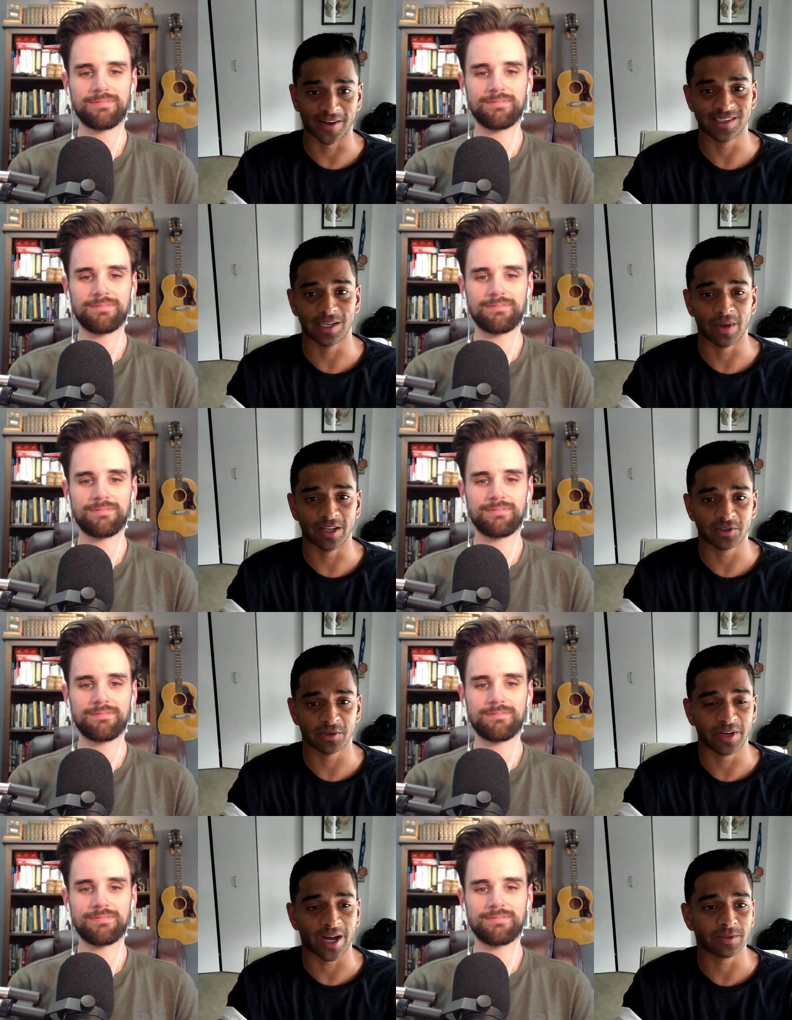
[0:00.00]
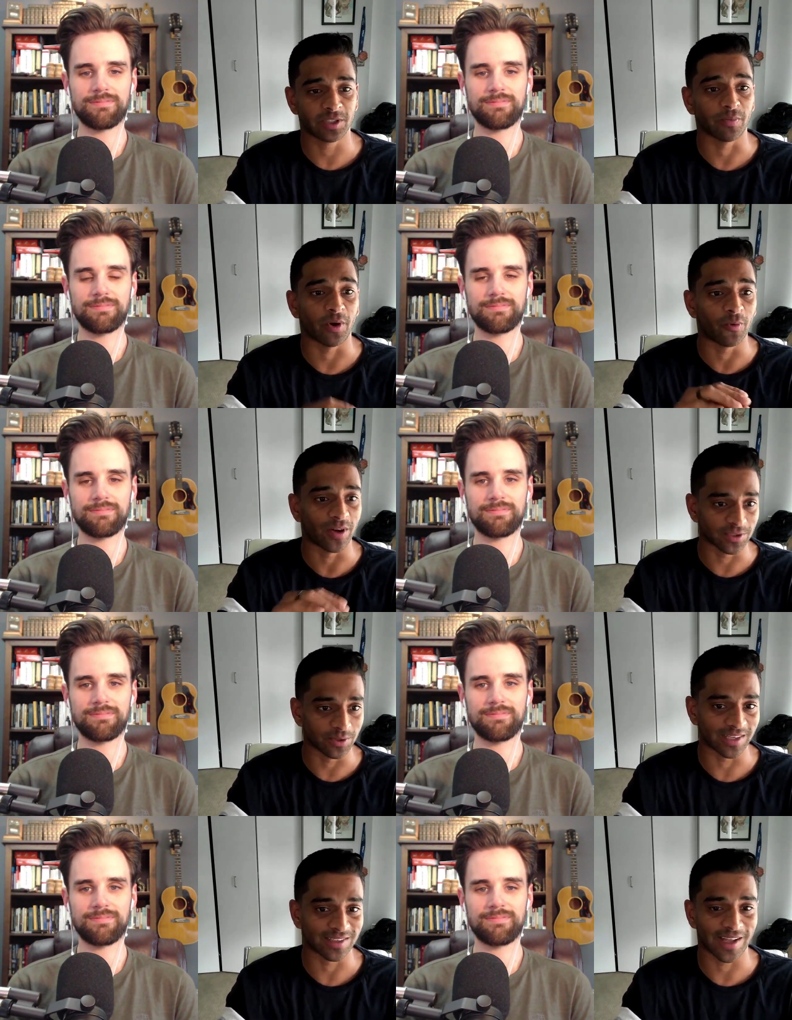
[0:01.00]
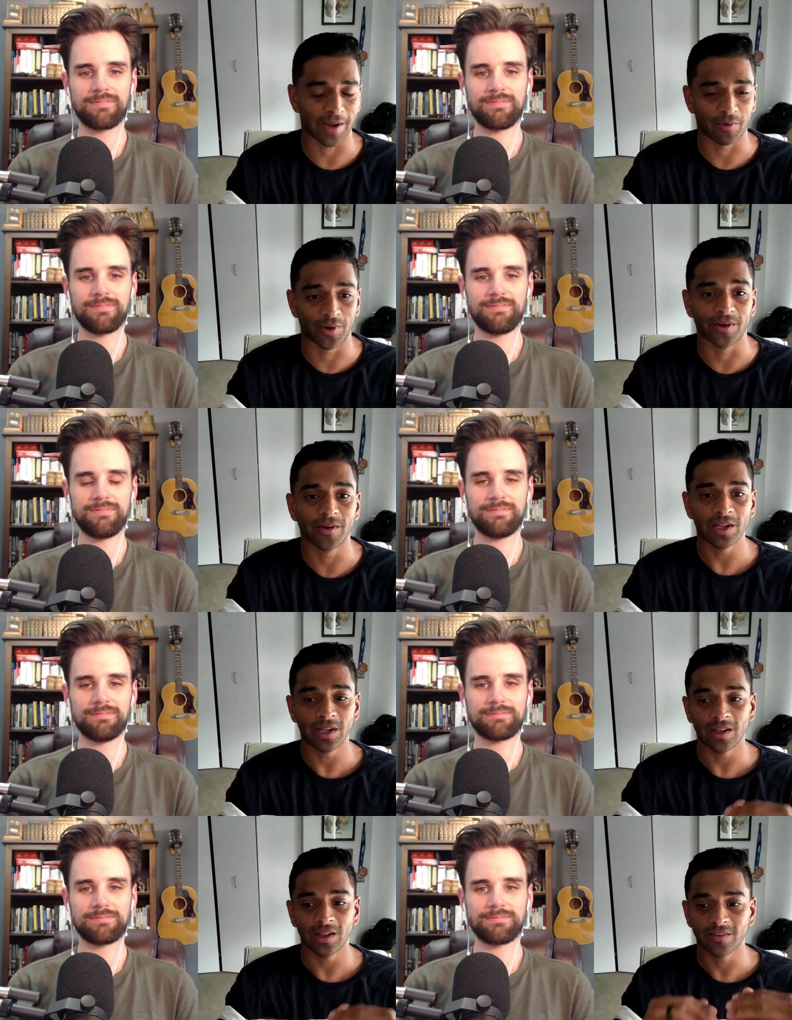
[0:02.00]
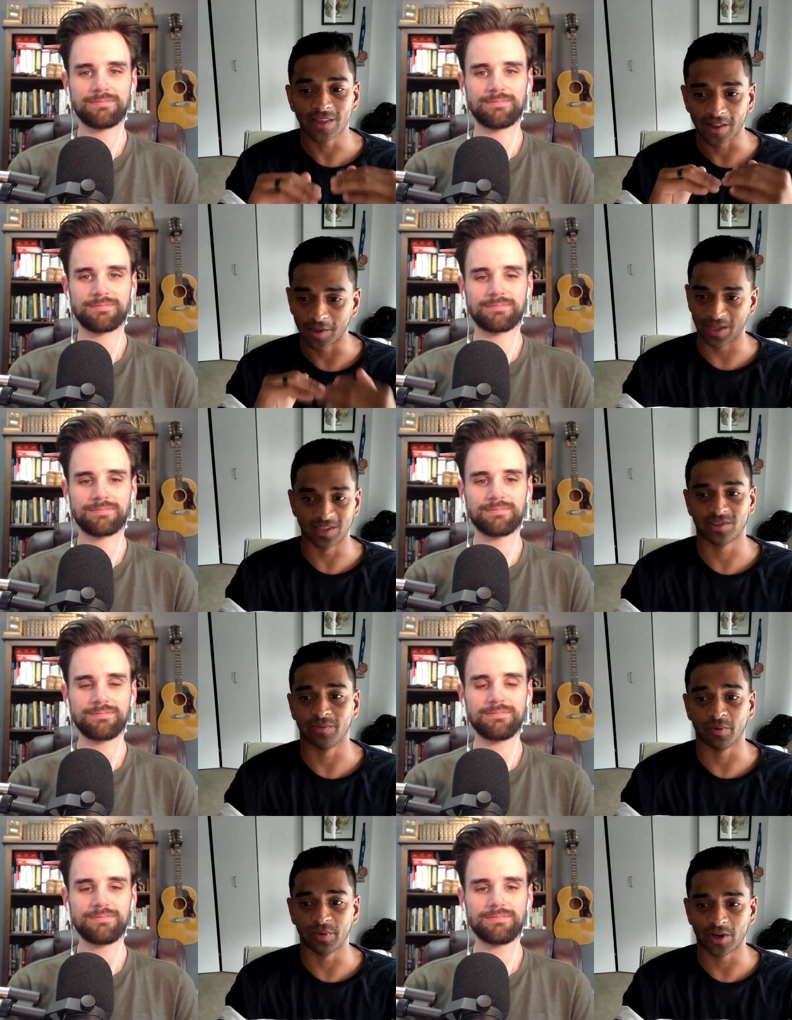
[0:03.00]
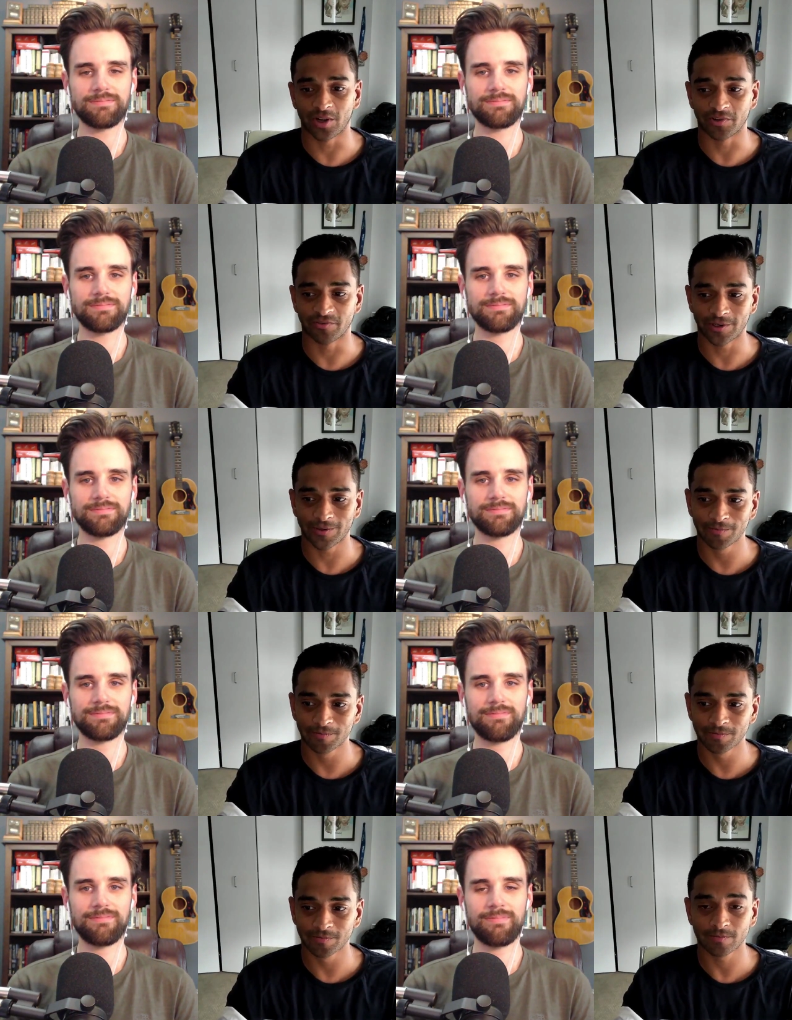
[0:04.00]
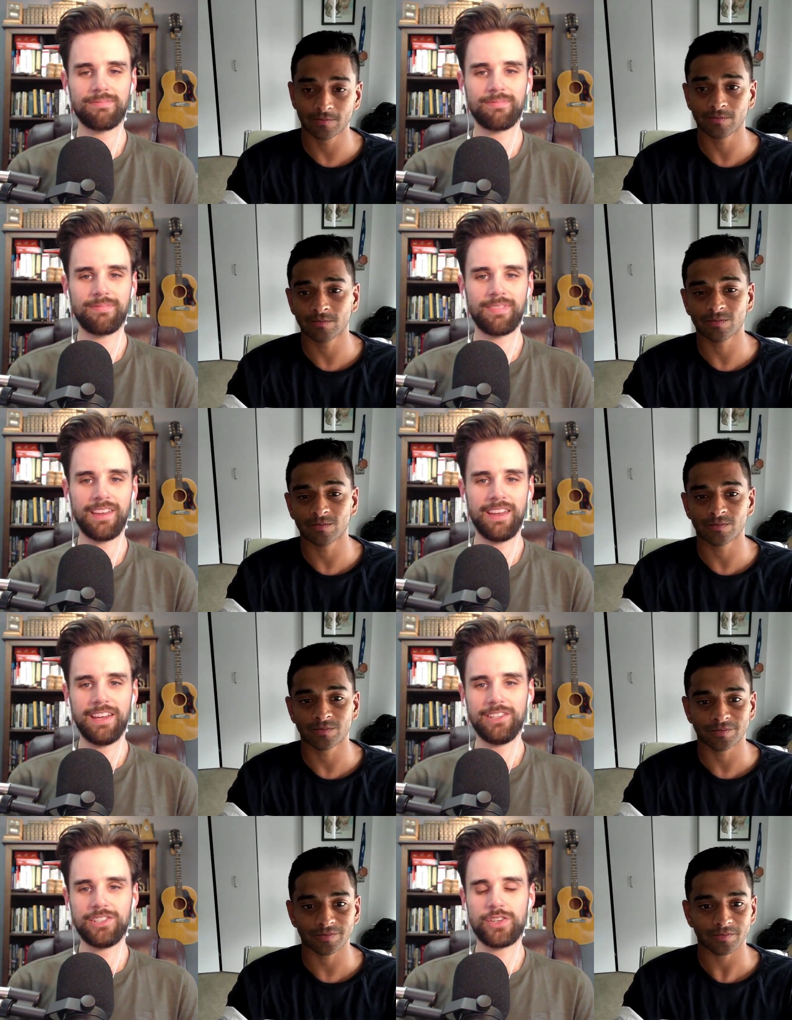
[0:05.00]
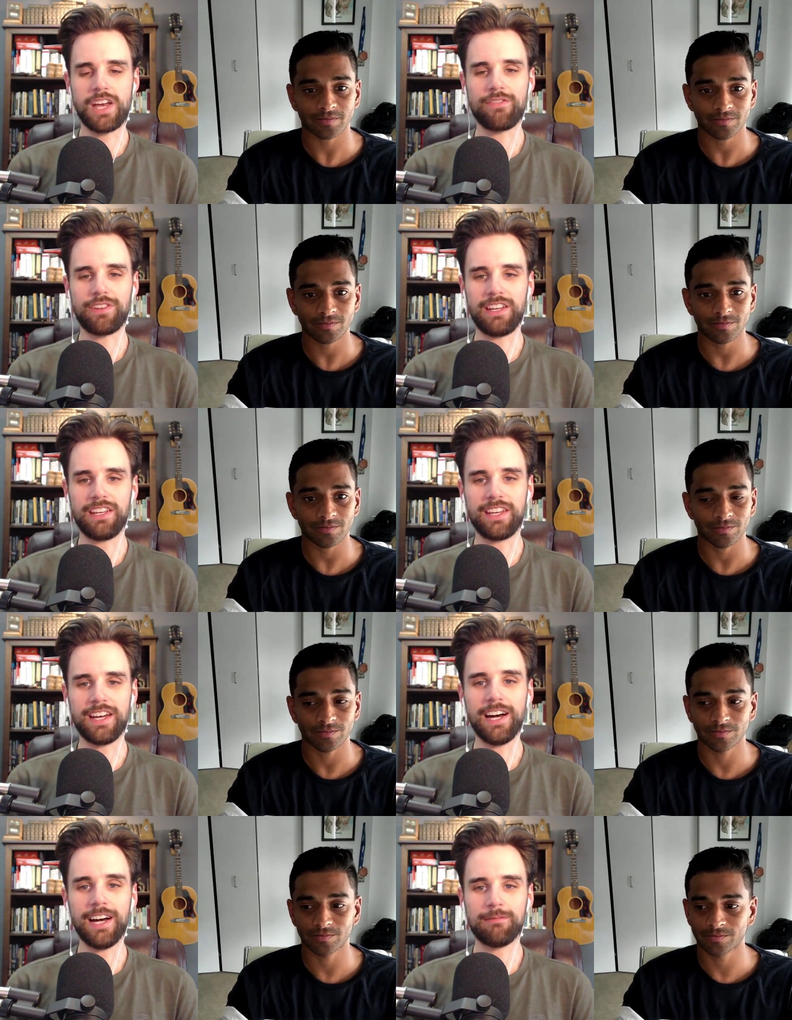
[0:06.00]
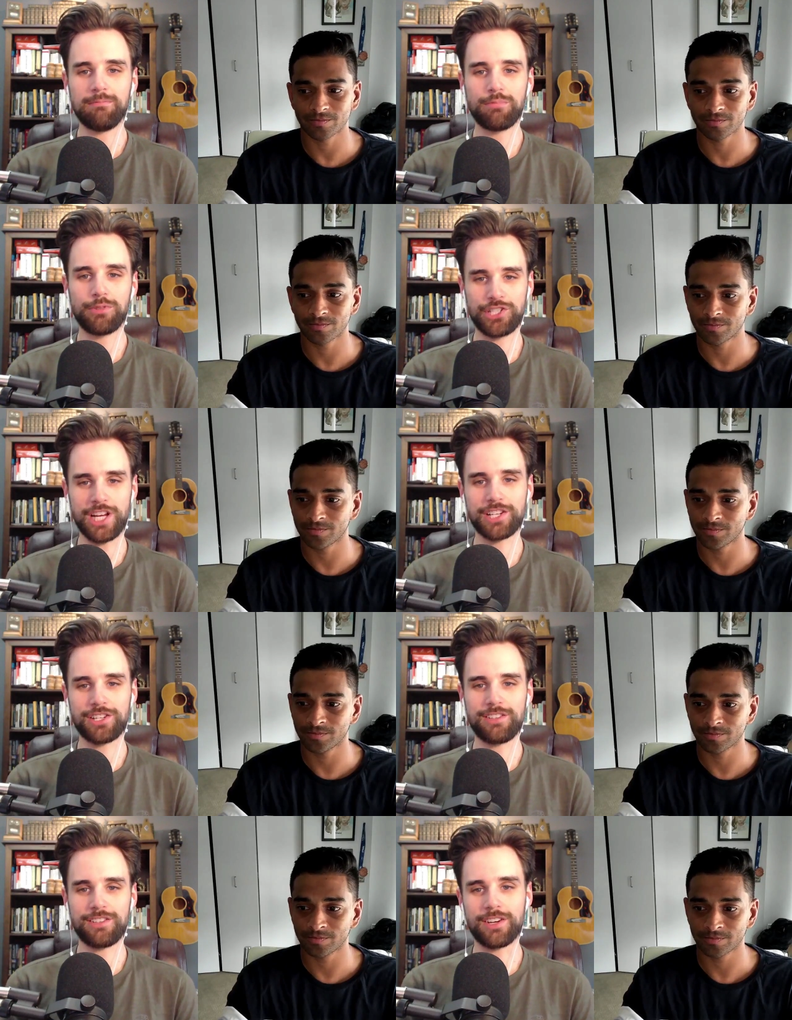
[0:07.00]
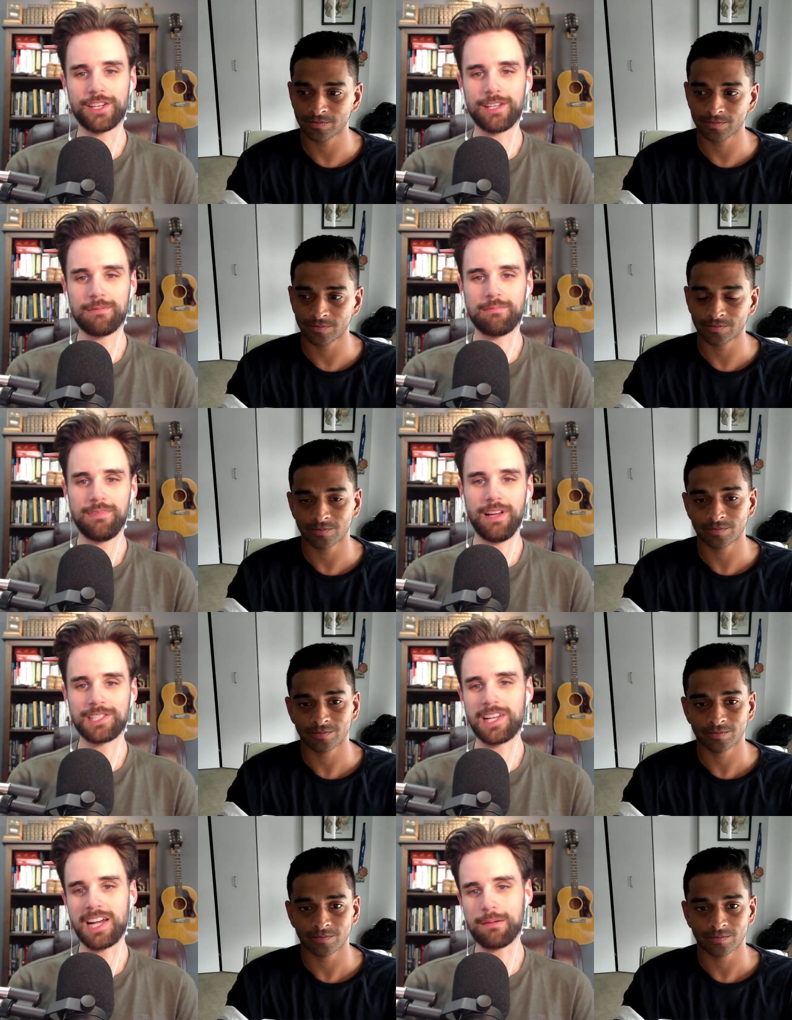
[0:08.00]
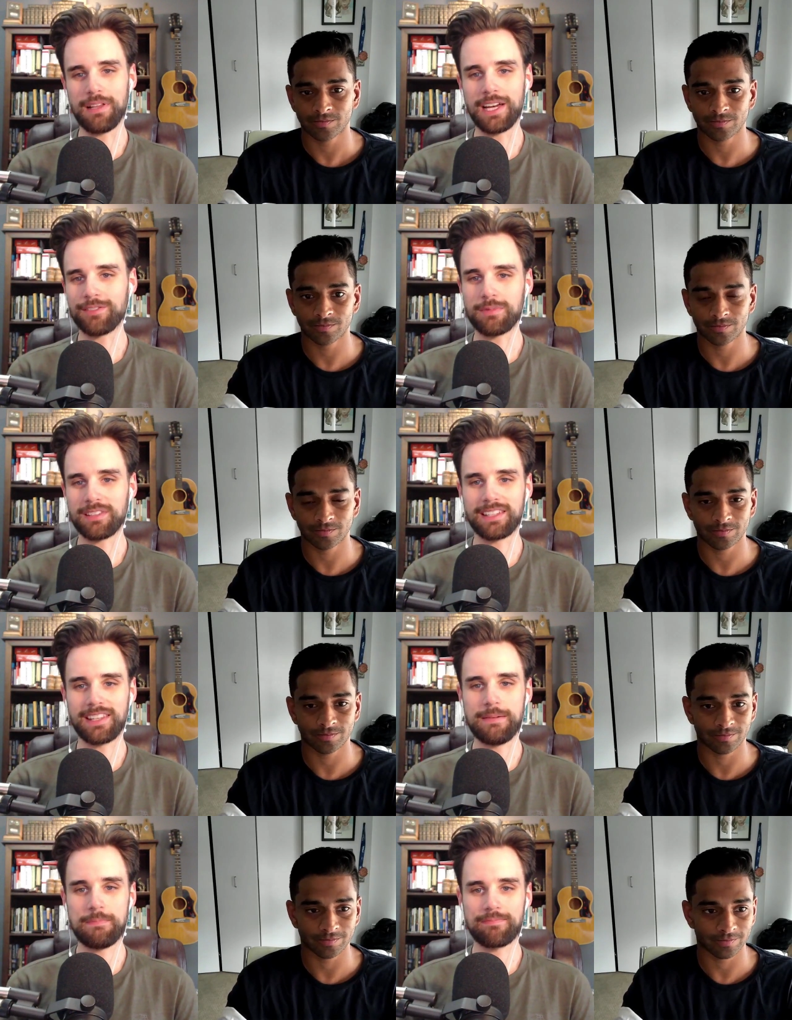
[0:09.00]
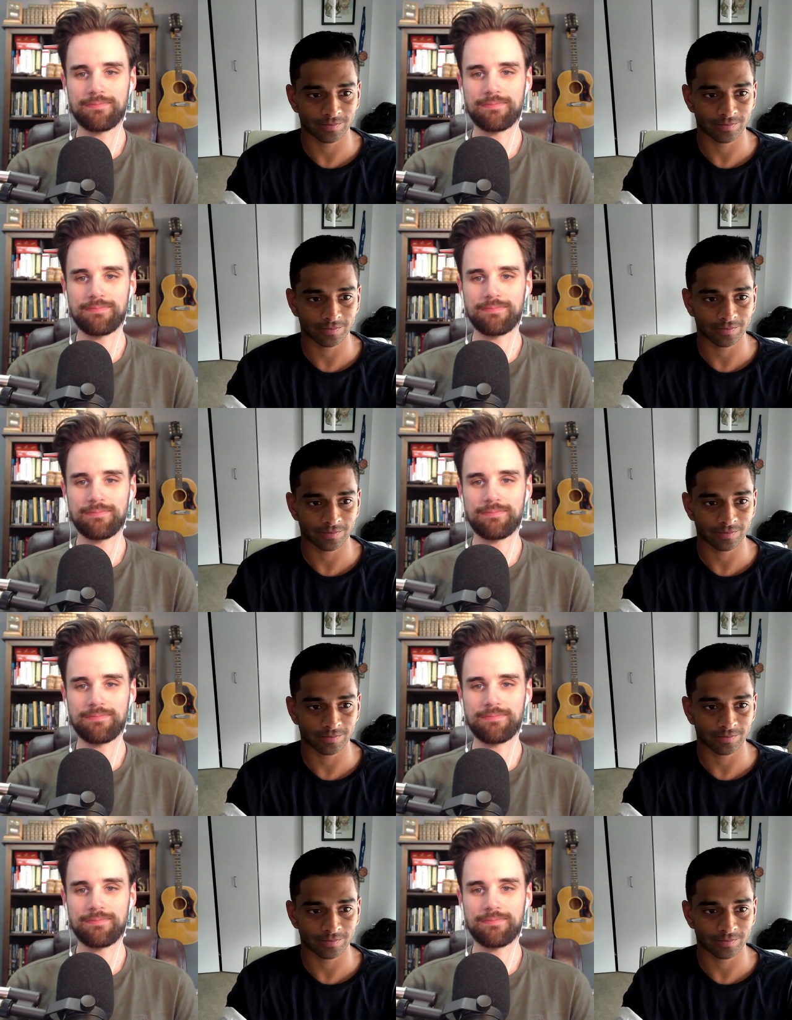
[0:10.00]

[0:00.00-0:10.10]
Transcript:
Speaker 1: going to see mainstream adoption, but once we get to that point, then the mainstream will be all over it.
Speaker 2: Do you have any projections on a timeline of something like that?